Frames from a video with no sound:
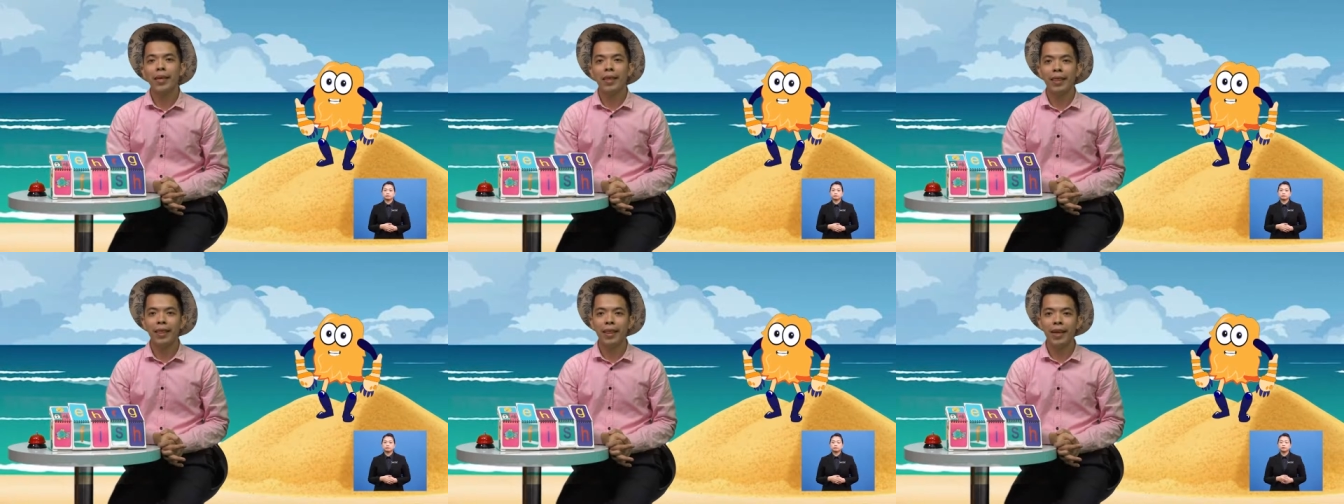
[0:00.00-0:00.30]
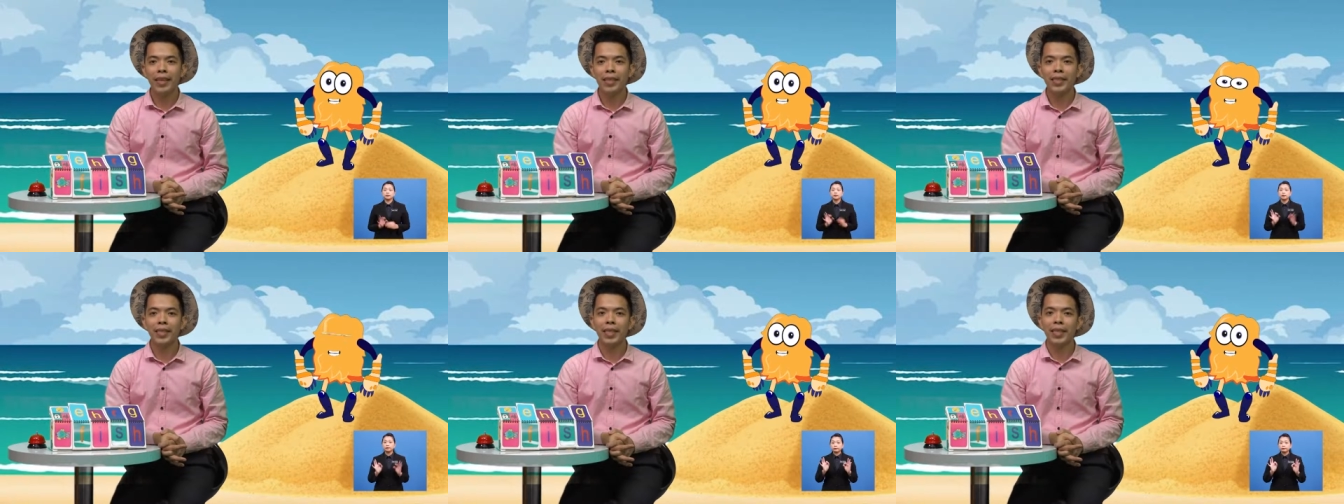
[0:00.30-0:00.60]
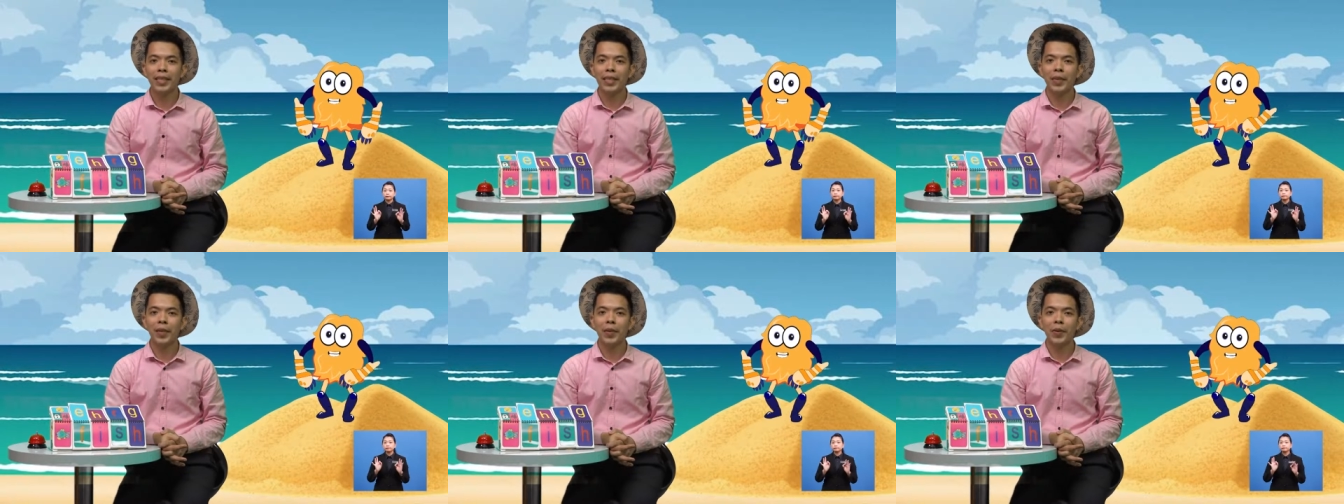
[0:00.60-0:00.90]
let's
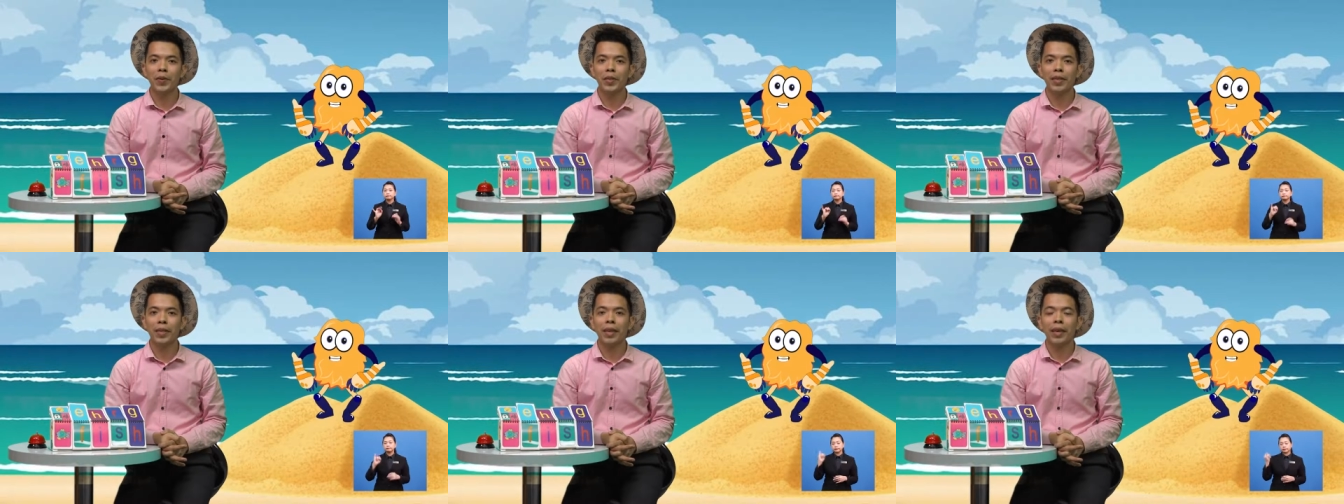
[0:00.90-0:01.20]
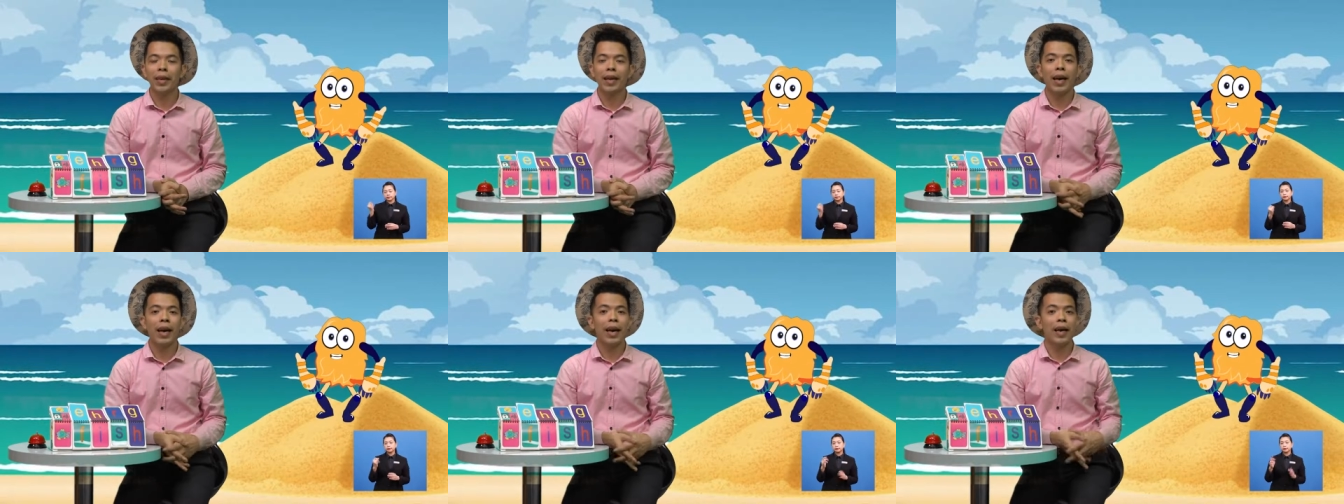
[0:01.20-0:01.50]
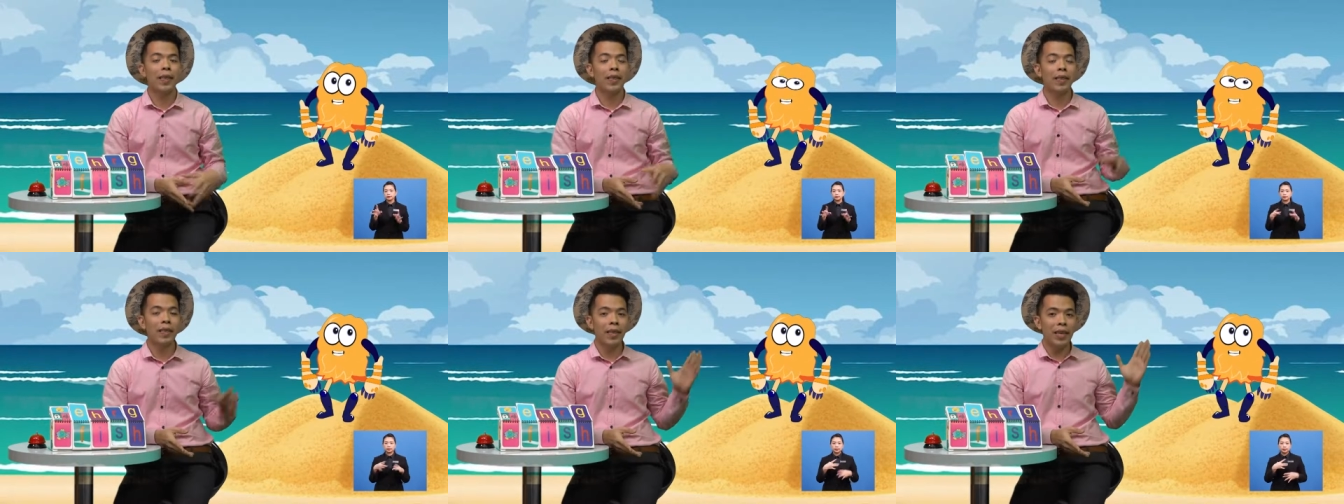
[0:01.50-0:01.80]
take a look
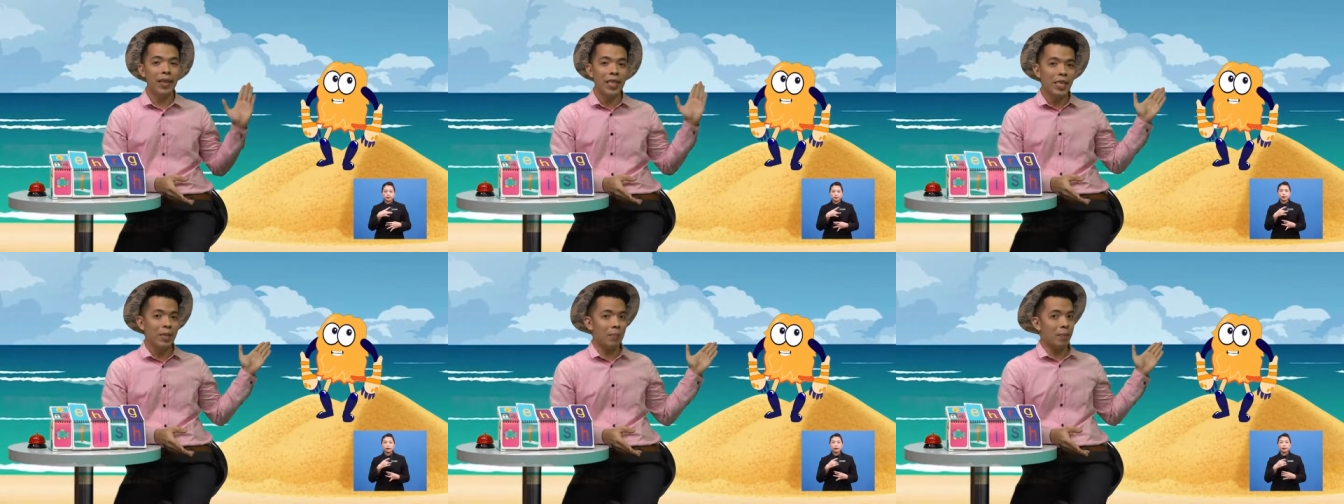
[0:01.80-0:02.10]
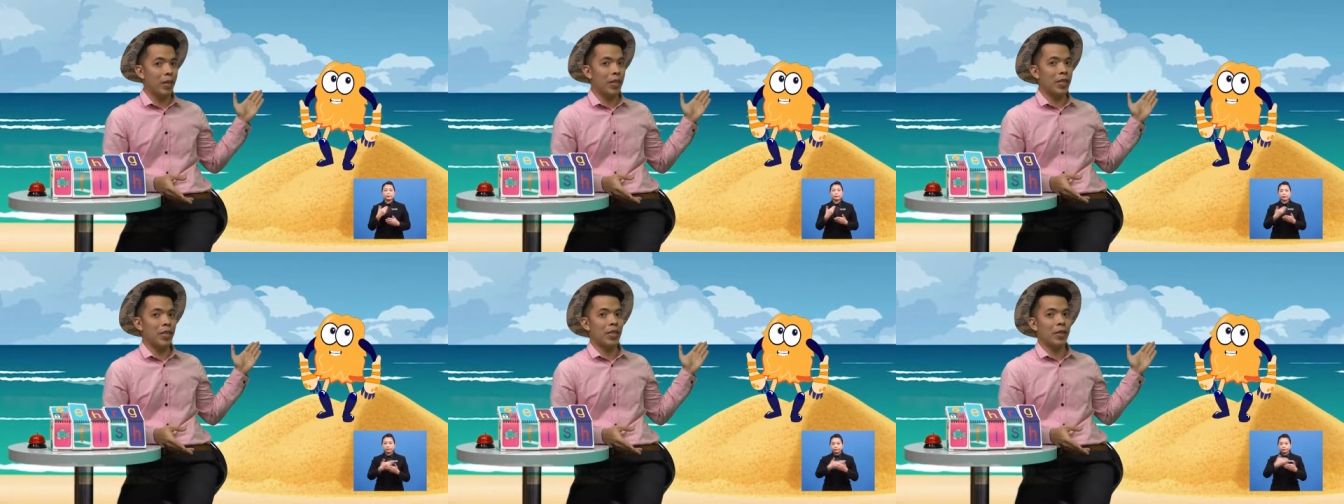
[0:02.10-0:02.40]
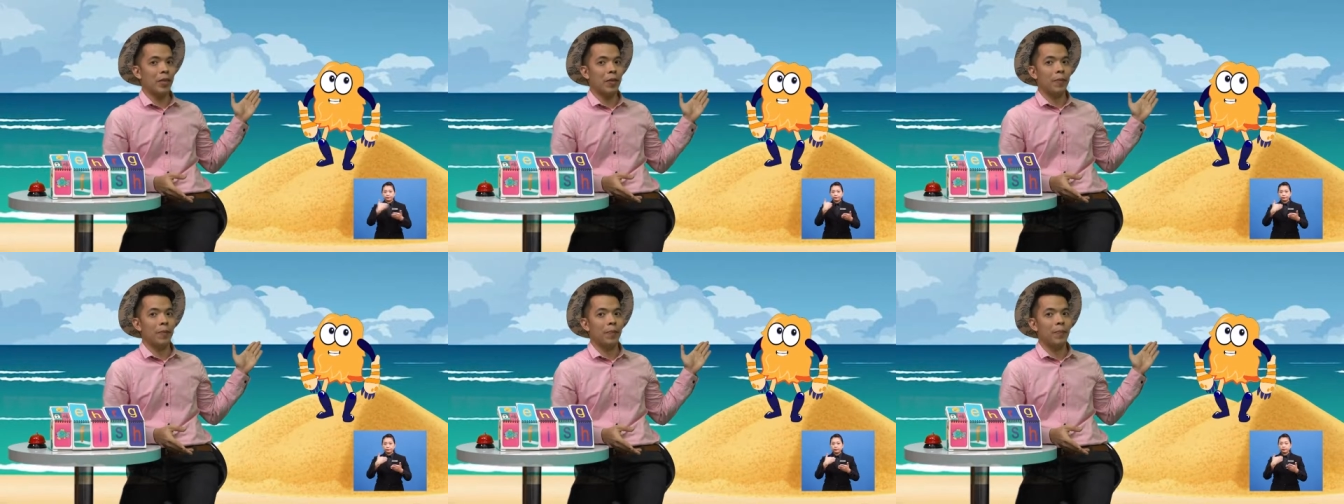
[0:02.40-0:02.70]
at this picture